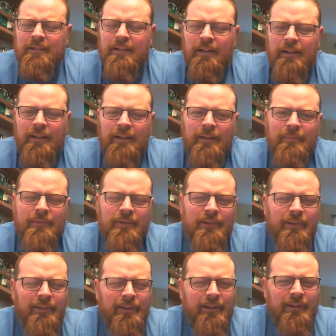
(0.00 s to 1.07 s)
There's
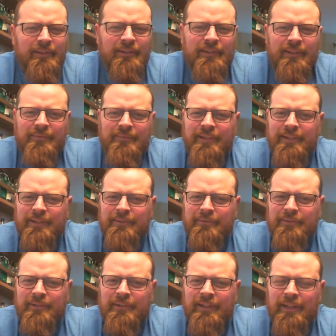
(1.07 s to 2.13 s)
a lot of stuff
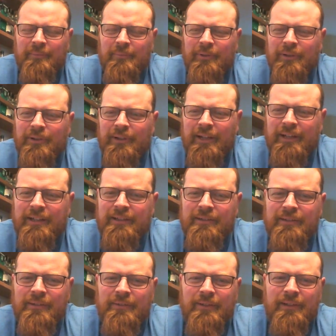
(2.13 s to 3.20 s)
that Bricklady is
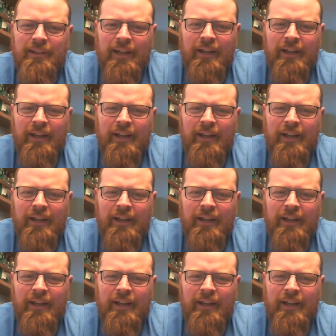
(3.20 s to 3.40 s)
doing.